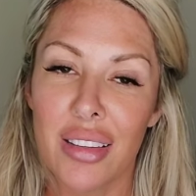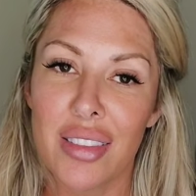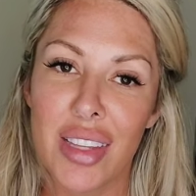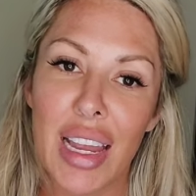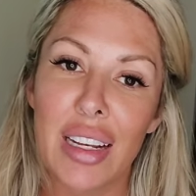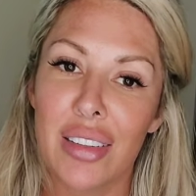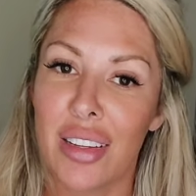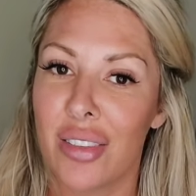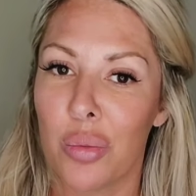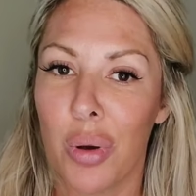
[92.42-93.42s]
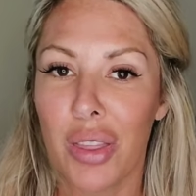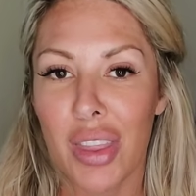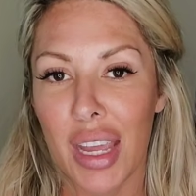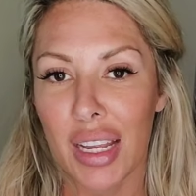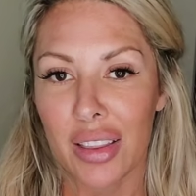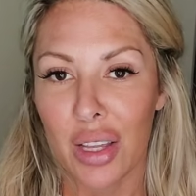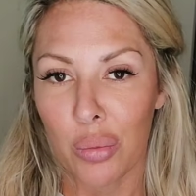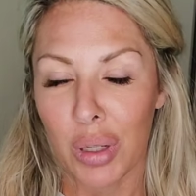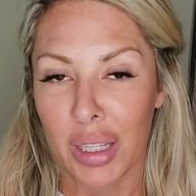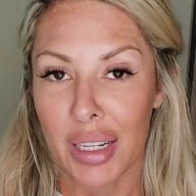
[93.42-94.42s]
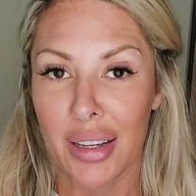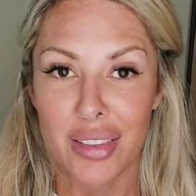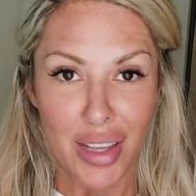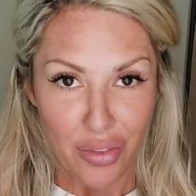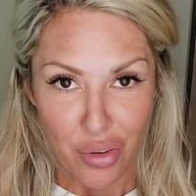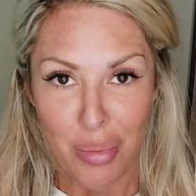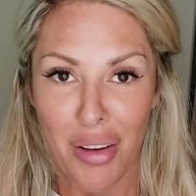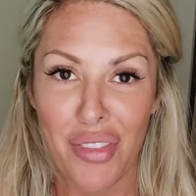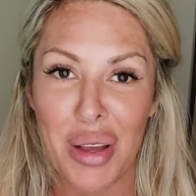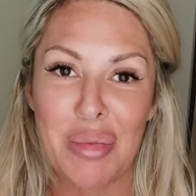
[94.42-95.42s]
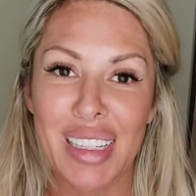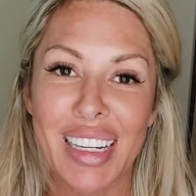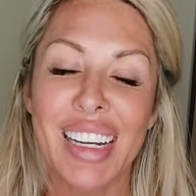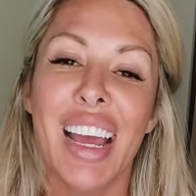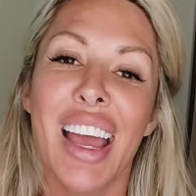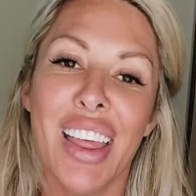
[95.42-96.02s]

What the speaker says: Seint is one thing that really, aside from my family,